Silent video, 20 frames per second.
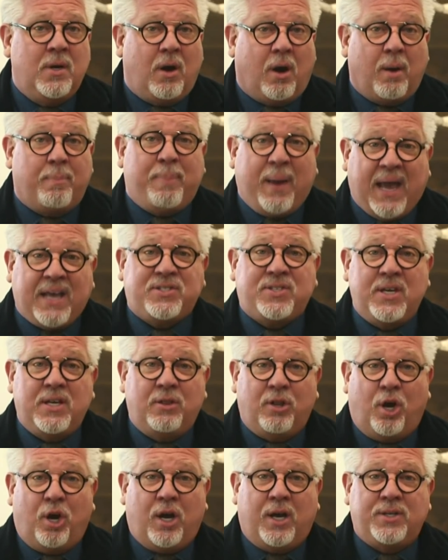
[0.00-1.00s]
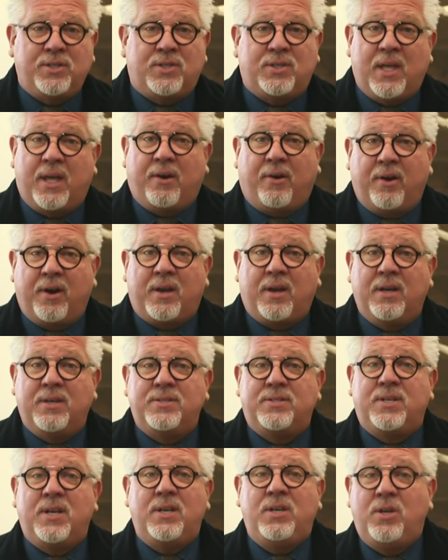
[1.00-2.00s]
are passing laws that are a
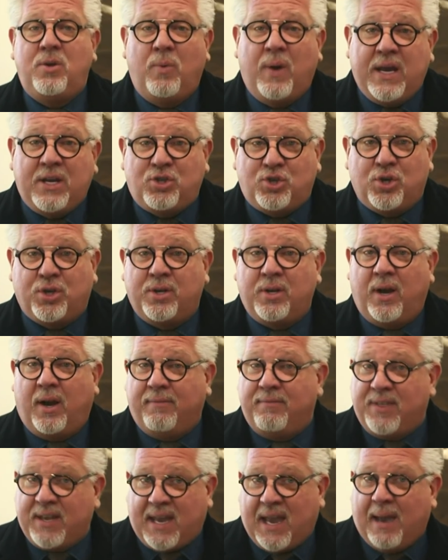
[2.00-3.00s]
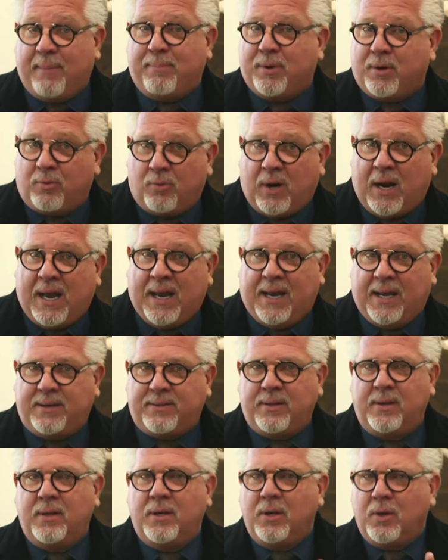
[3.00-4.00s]
continuation of the Capitol
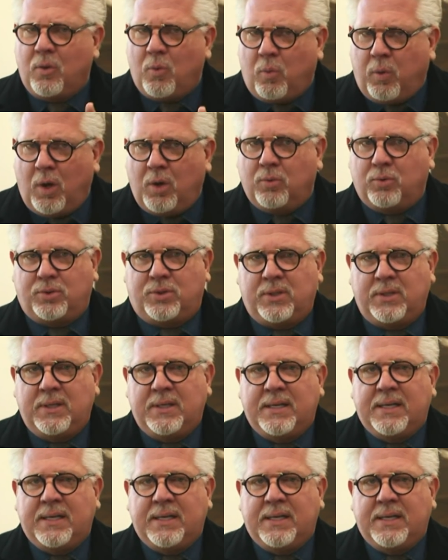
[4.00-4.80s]
riot. Quote,